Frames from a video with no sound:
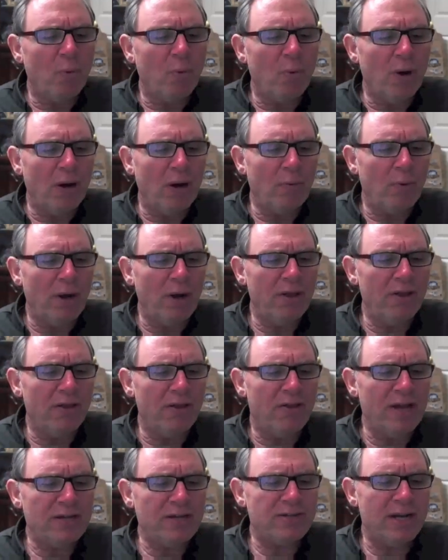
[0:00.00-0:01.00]
one of the
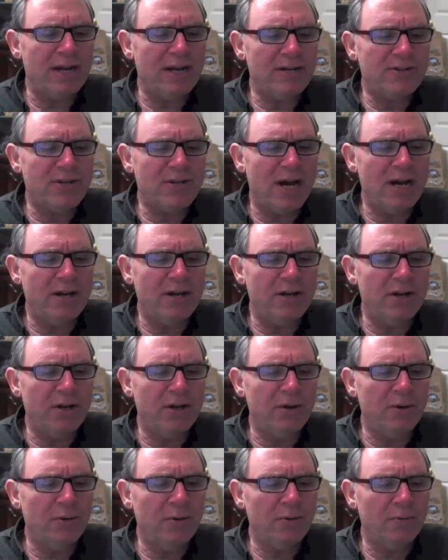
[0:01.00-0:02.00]
things that I decided to
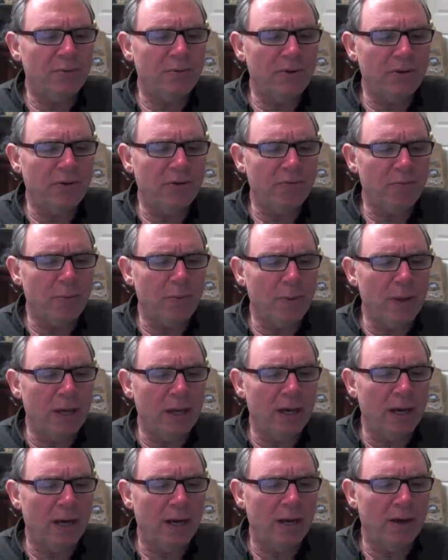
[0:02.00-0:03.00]
do
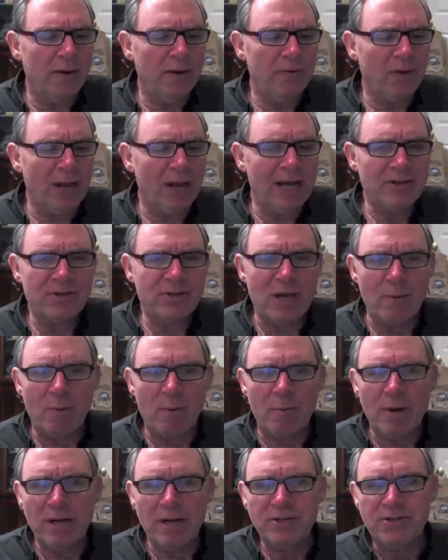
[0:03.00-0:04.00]
in the last couple
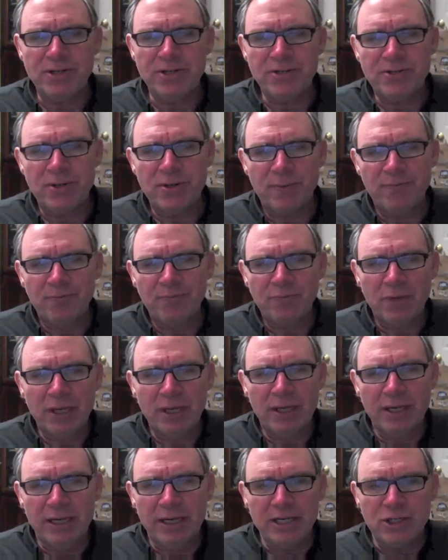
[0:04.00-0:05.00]
months is
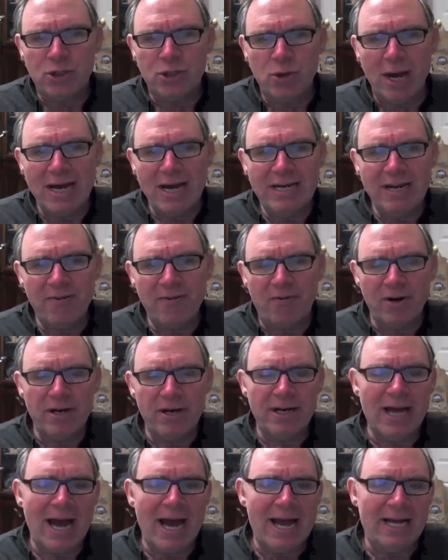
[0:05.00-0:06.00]
try different
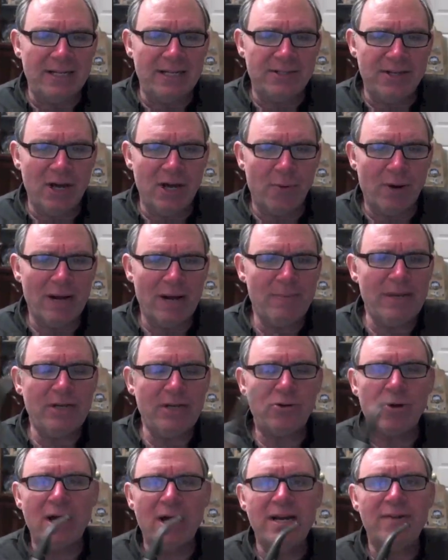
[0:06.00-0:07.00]
diets. Now, when I mean
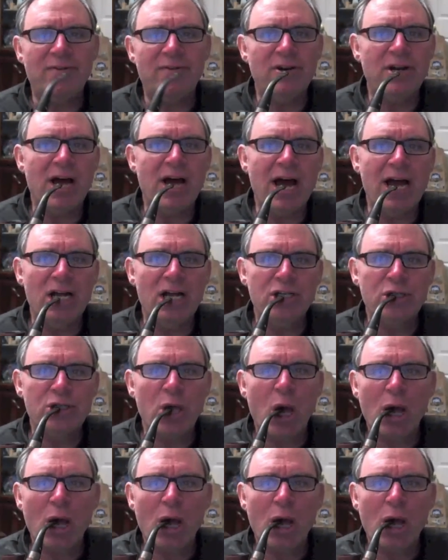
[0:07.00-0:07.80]
try different diets,